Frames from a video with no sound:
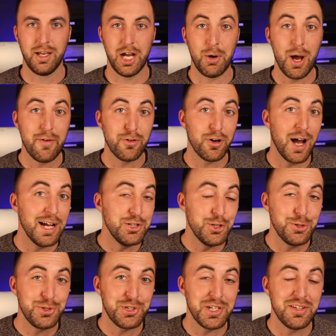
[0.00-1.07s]
However, I
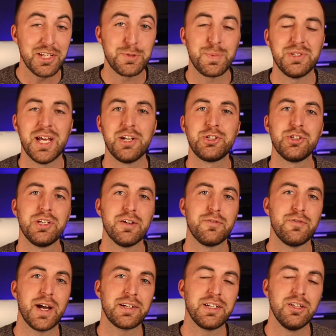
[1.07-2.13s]
do see this potentially
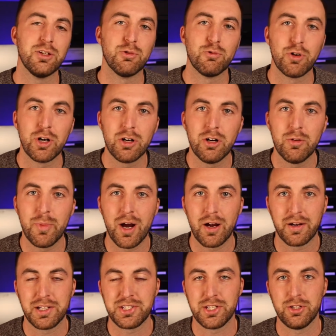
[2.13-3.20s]
affecting the rural
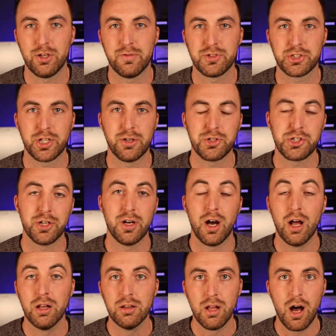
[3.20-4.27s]
markets in Nova Scotia
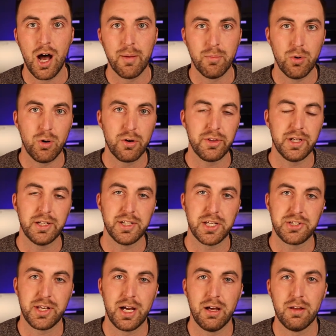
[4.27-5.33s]
a lot more than it
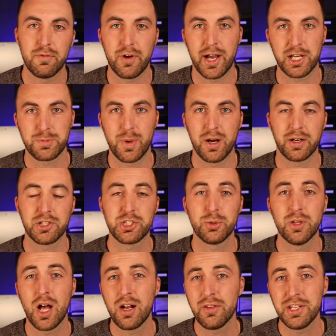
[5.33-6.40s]
does the Halifax market. So a
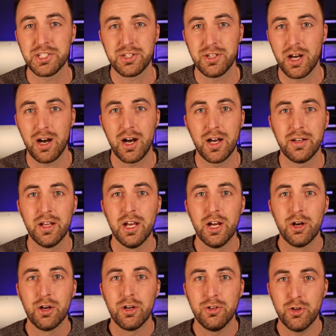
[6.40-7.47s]
lot of these
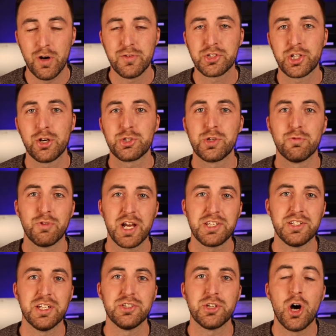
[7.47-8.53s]
non-Nova Scotia
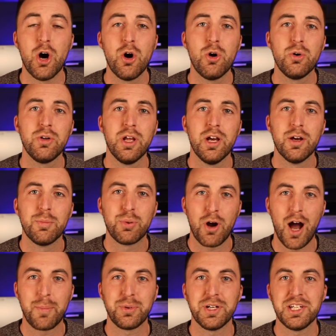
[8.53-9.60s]
residents own
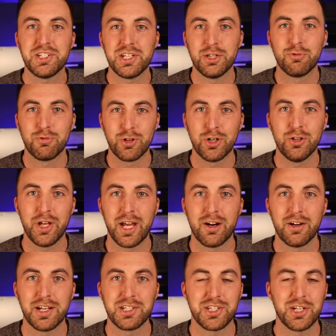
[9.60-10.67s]
properties in the rural
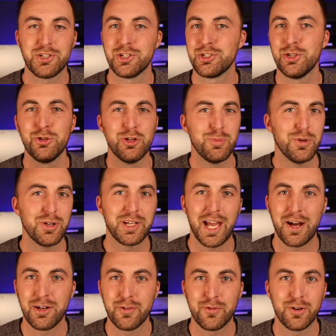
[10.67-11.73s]
areas such as Lunenburg
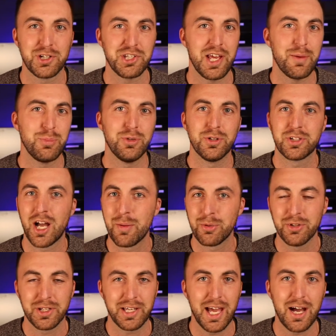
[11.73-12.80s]
County, for example,
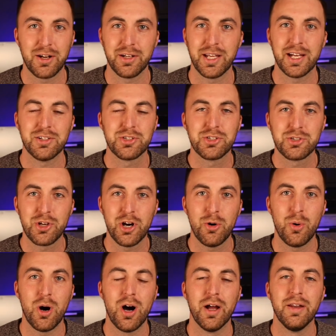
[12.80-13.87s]
Cumberland County, and so
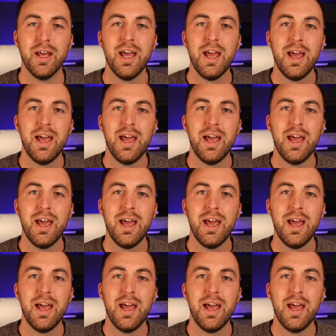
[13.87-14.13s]
on.